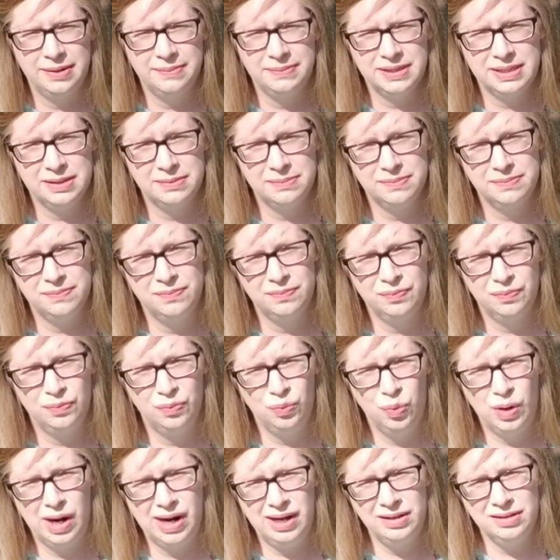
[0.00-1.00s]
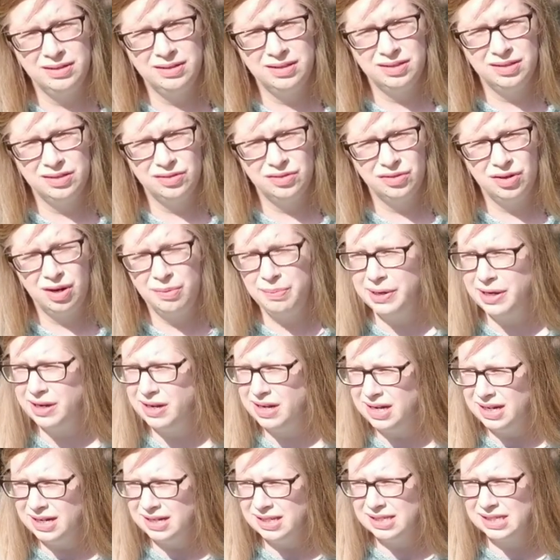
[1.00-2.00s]
some wild
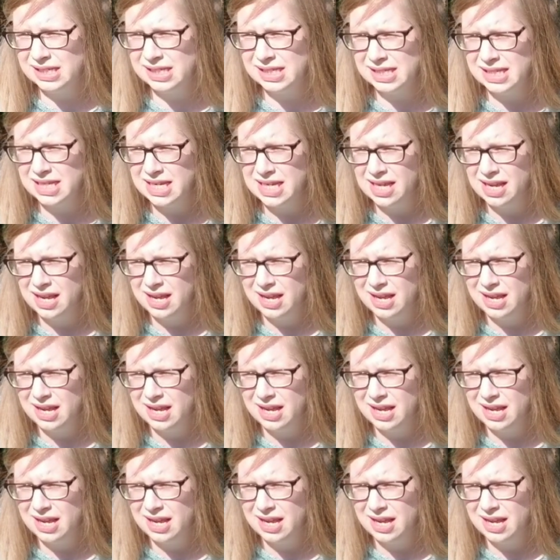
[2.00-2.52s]
strawberries.